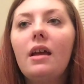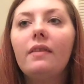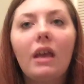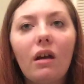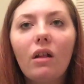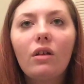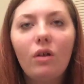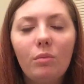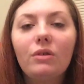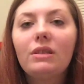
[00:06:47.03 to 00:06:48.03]
They color
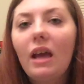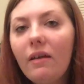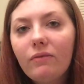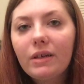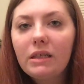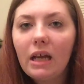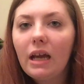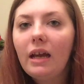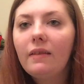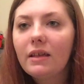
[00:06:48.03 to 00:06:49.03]
almost every
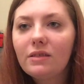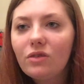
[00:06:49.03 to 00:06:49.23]
day.